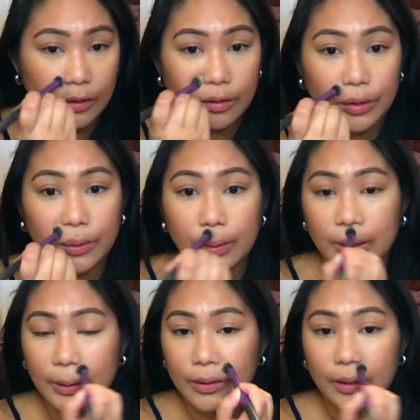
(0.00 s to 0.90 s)
You
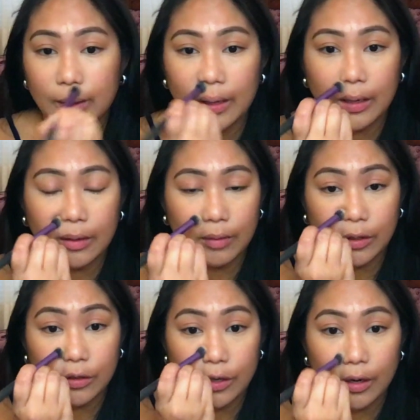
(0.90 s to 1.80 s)
can, and then
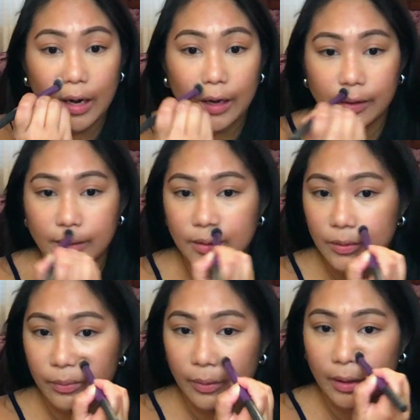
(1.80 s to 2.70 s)
under your eyes as
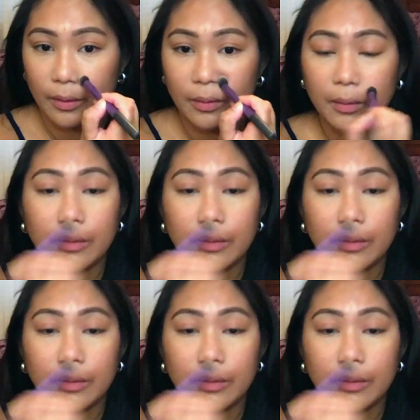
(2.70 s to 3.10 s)
well.